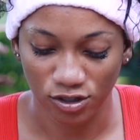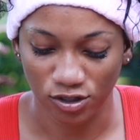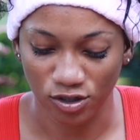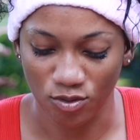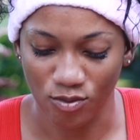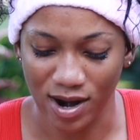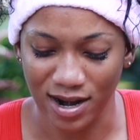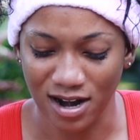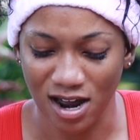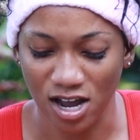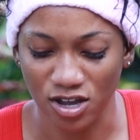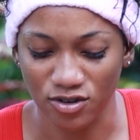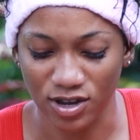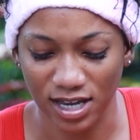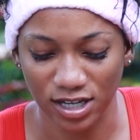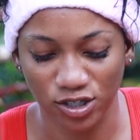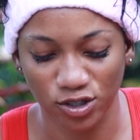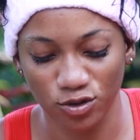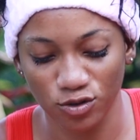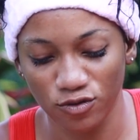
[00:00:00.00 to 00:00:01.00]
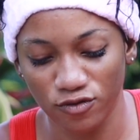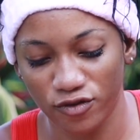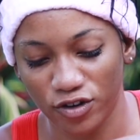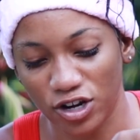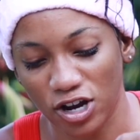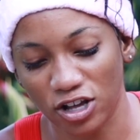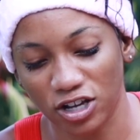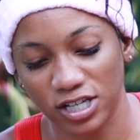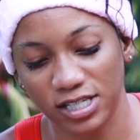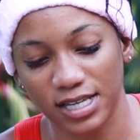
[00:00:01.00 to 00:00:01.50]
So why not? You get two for a
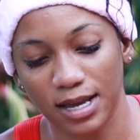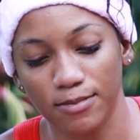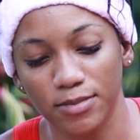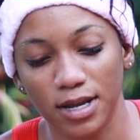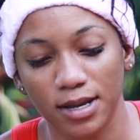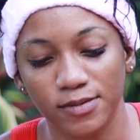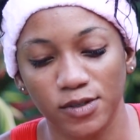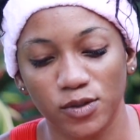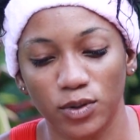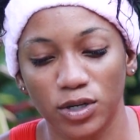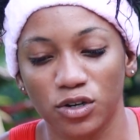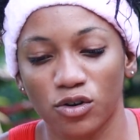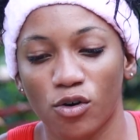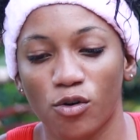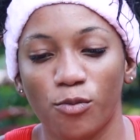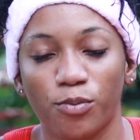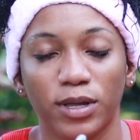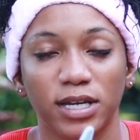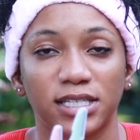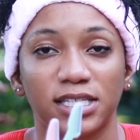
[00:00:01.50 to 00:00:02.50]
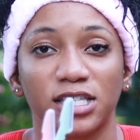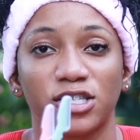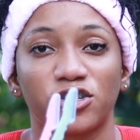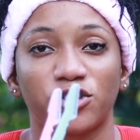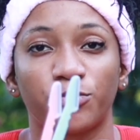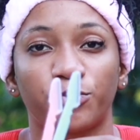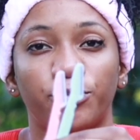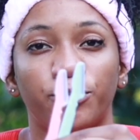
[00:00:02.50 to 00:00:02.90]
dollar. Because sometimes when you go places, you're